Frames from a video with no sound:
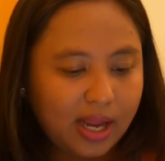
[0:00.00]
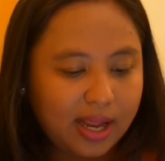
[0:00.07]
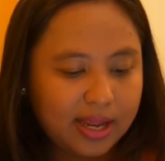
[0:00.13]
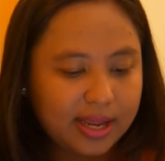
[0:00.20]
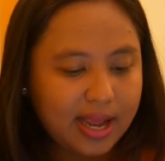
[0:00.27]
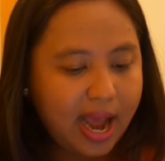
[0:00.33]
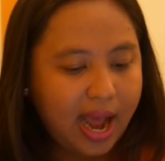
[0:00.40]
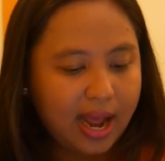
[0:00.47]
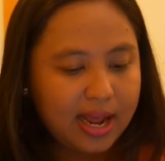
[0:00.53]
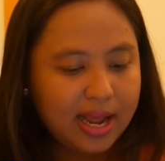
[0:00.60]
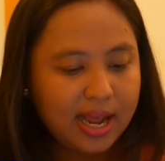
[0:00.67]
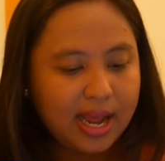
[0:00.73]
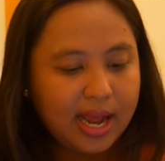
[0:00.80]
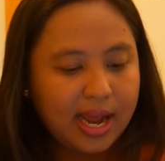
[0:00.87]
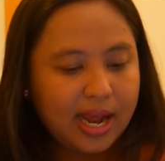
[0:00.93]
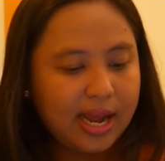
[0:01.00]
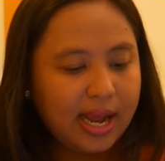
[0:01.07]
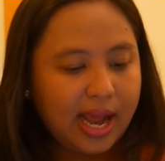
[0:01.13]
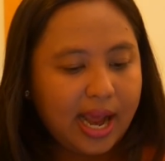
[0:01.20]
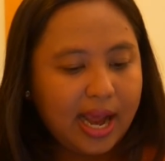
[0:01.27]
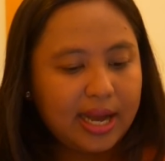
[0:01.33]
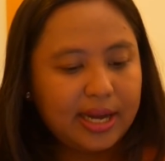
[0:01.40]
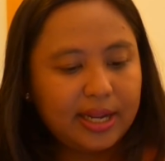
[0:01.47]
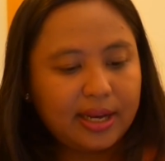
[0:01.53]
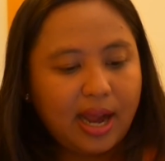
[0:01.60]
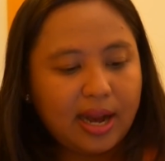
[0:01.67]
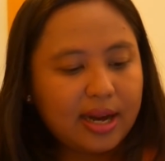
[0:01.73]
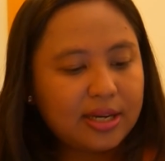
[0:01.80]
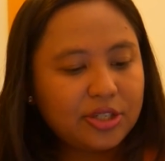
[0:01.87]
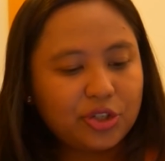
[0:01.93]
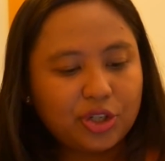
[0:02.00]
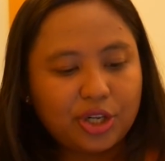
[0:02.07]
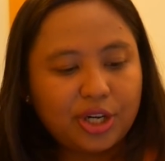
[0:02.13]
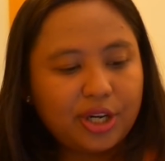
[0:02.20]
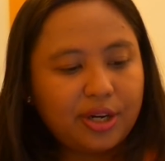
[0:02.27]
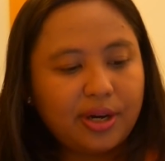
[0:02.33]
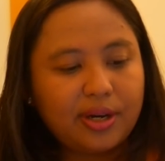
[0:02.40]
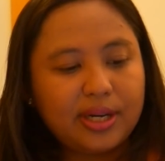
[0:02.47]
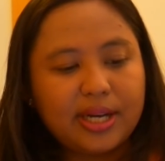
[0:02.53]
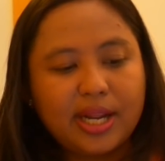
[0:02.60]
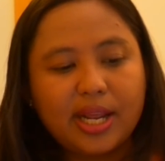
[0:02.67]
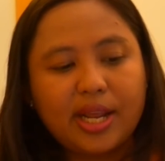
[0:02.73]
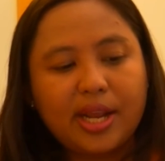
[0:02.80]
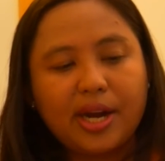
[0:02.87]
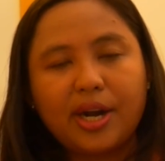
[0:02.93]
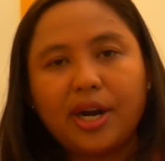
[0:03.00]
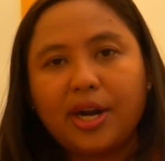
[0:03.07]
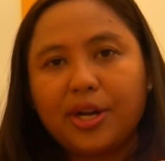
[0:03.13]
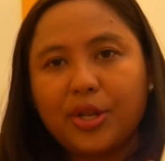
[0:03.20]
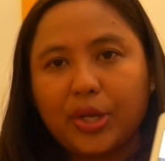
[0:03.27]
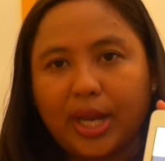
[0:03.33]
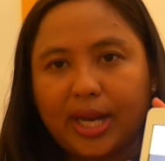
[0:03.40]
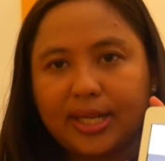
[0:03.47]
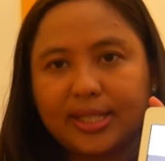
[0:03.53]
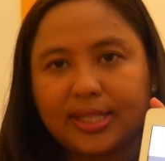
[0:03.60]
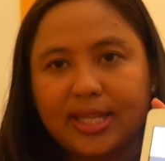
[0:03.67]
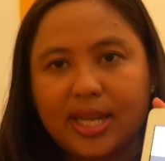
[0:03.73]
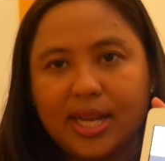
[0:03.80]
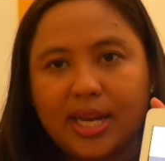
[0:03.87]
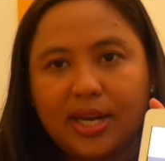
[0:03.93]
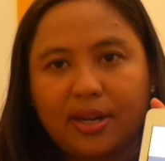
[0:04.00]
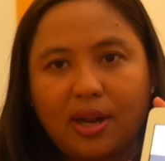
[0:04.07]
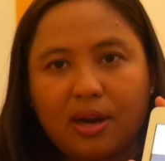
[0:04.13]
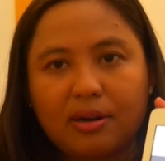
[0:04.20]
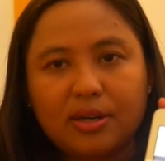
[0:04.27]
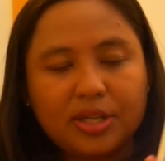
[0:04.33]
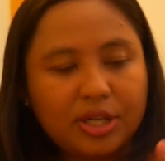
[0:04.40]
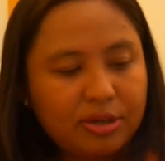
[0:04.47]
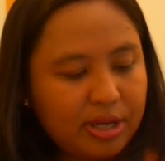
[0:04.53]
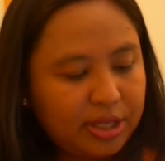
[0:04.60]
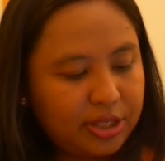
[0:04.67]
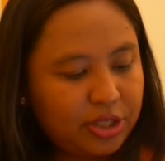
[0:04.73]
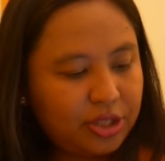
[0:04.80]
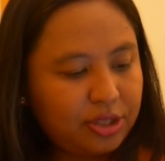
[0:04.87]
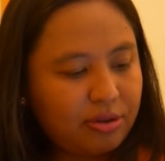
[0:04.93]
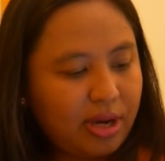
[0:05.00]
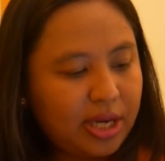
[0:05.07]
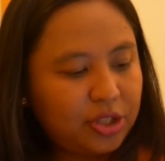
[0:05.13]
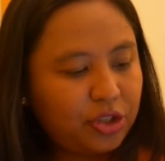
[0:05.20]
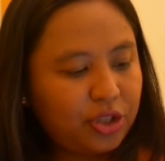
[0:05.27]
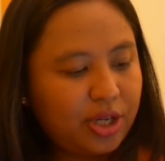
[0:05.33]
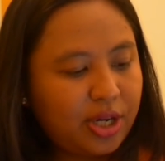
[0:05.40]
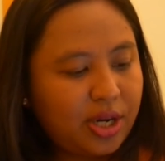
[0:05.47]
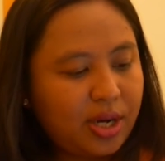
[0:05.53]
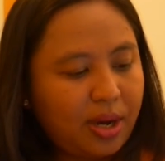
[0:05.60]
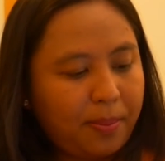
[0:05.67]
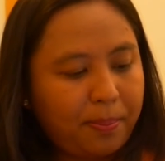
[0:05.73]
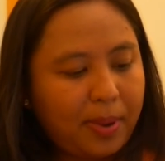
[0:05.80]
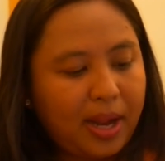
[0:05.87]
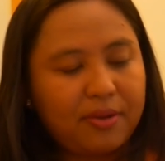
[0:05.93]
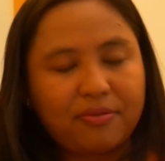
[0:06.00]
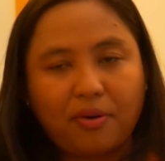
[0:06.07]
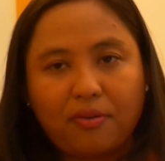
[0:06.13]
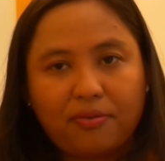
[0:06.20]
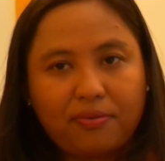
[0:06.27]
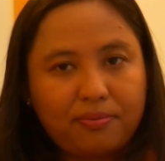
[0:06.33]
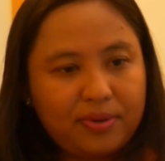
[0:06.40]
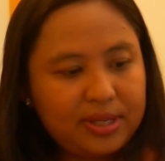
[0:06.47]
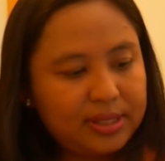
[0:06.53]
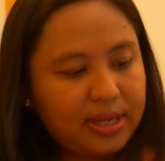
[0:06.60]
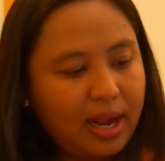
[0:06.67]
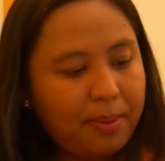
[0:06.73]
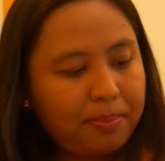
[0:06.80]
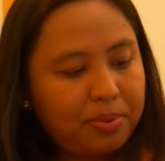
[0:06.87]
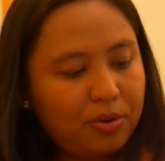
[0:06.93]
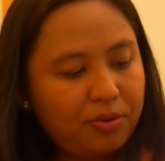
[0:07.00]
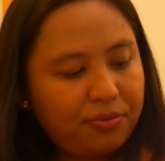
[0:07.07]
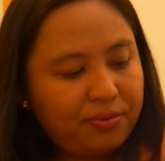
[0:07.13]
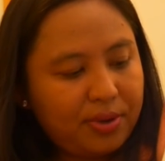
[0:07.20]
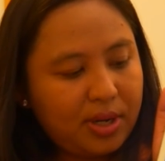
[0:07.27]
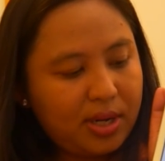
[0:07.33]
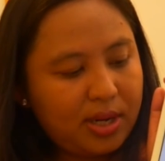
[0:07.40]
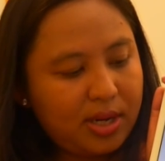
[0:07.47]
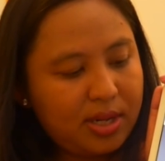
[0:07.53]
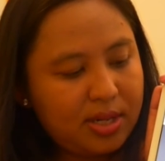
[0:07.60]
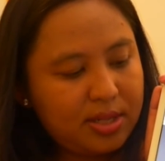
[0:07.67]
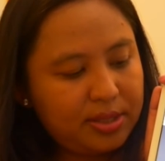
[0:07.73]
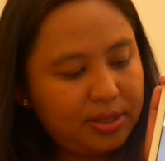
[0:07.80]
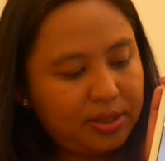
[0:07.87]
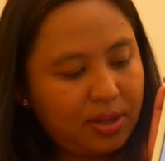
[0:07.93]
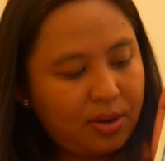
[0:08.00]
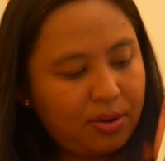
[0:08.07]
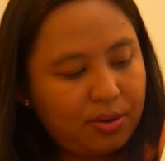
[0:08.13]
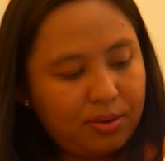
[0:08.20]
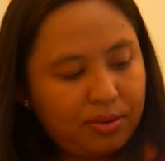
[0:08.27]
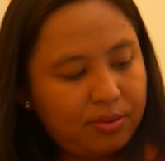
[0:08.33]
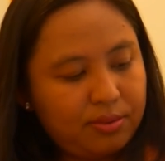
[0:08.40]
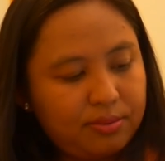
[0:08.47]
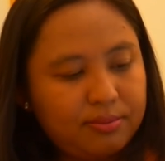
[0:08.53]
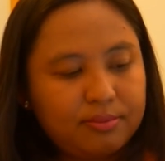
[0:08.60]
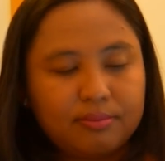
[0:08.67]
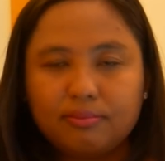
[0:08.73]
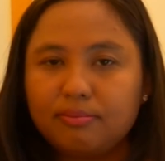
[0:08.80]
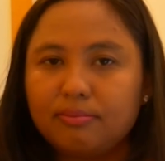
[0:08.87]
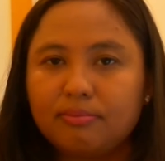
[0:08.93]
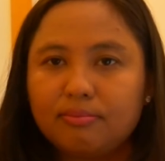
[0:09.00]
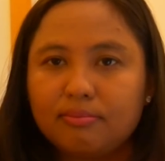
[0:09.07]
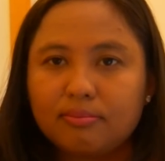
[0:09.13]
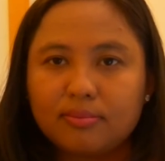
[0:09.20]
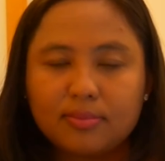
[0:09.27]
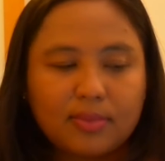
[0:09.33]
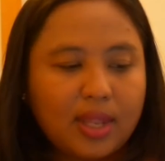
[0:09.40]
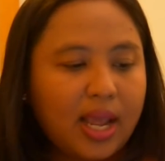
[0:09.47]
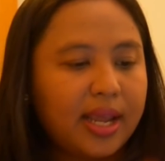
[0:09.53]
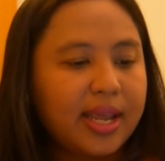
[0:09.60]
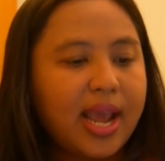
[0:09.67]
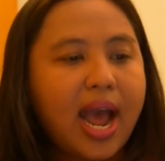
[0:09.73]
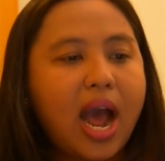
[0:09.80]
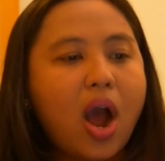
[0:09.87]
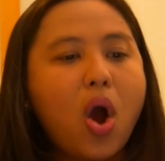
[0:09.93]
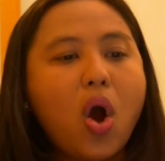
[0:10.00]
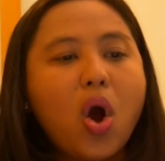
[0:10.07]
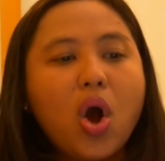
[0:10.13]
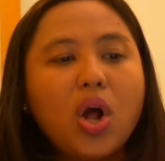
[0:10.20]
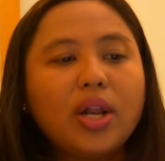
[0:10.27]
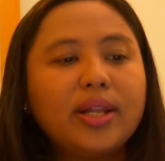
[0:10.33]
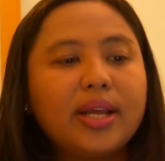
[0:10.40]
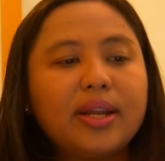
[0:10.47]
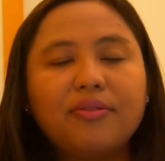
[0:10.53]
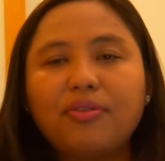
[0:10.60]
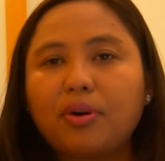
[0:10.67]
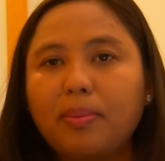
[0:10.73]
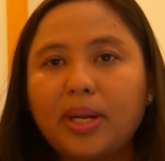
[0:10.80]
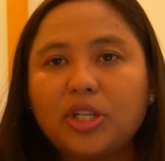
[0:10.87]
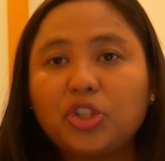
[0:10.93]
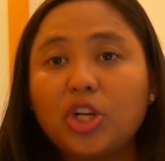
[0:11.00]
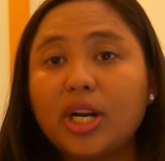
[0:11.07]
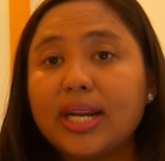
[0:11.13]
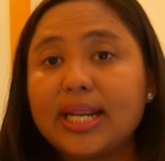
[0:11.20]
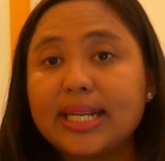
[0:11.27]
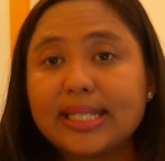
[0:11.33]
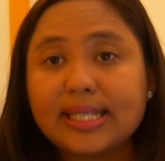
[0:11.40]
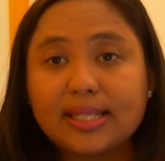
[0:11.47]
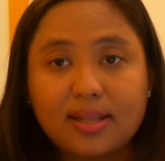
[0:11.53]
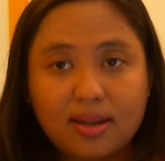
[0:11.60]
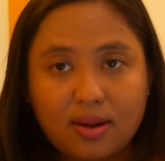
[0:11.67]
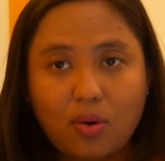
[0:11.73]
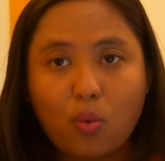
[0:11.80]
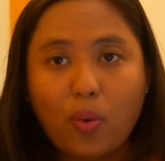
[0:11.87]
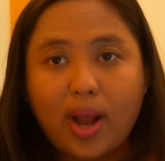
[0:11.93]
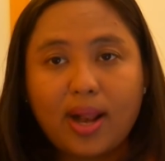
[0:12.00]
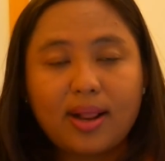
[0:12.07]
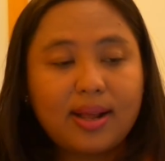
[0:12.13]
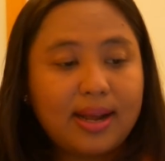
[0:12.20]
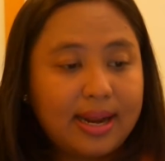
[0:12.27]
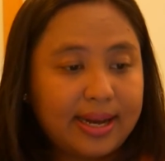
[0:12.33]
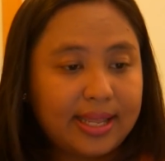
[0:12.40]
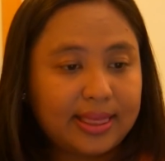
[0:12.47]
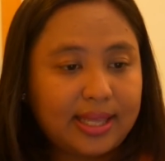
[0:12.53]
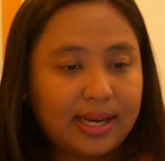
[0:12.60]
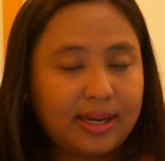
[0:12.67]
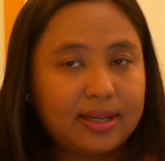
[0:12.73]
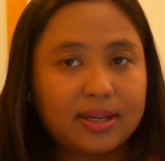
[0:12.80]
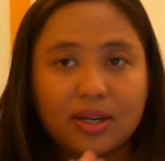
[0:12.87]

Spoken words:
Yeah. And the guarantor in here, you can see the guarantor registration, apply for visa approval. So yeah, all the information is well written.